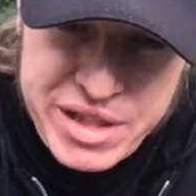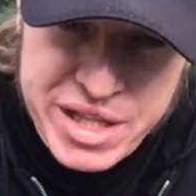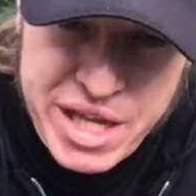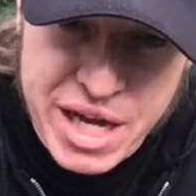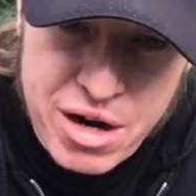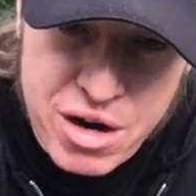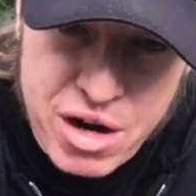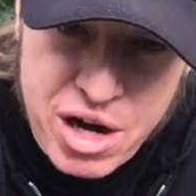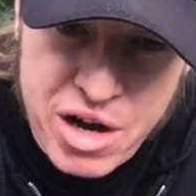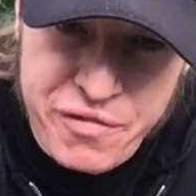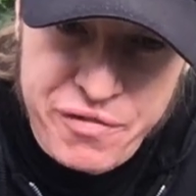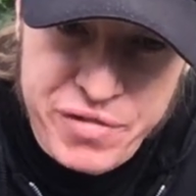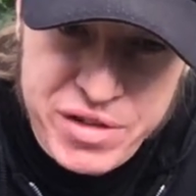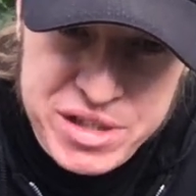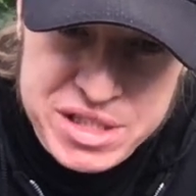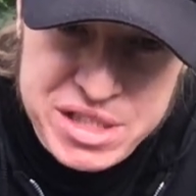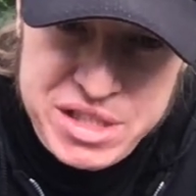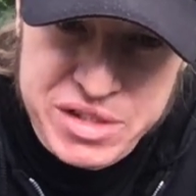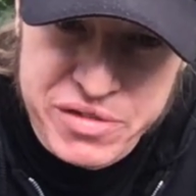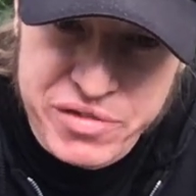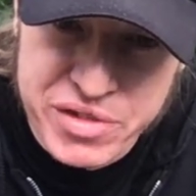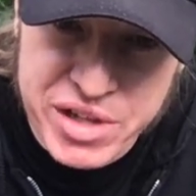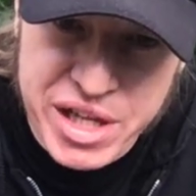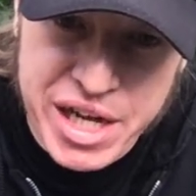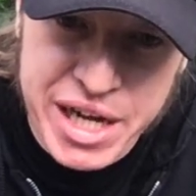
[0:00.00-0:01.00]
that
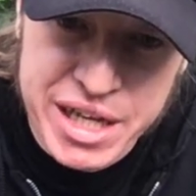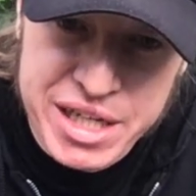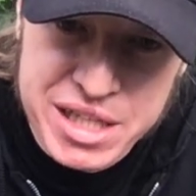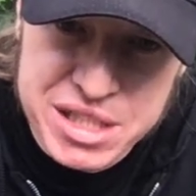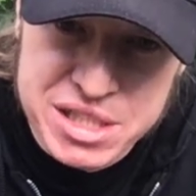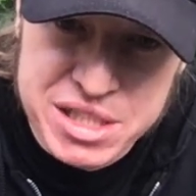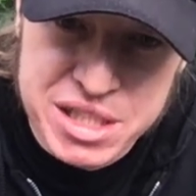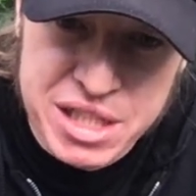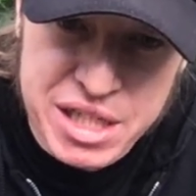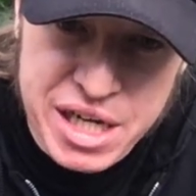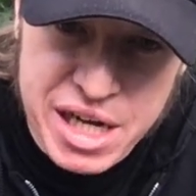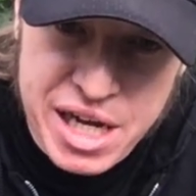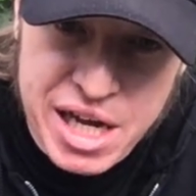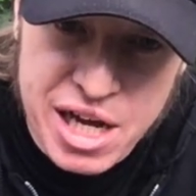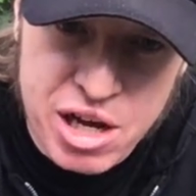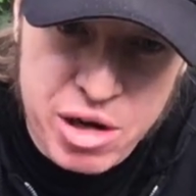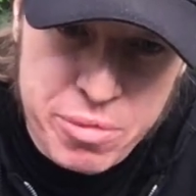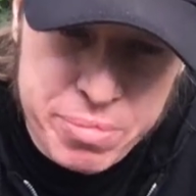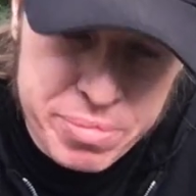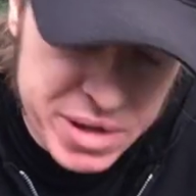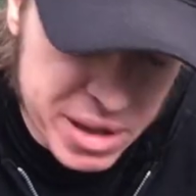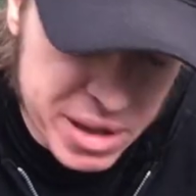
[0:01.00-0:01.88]
offensive line is going to help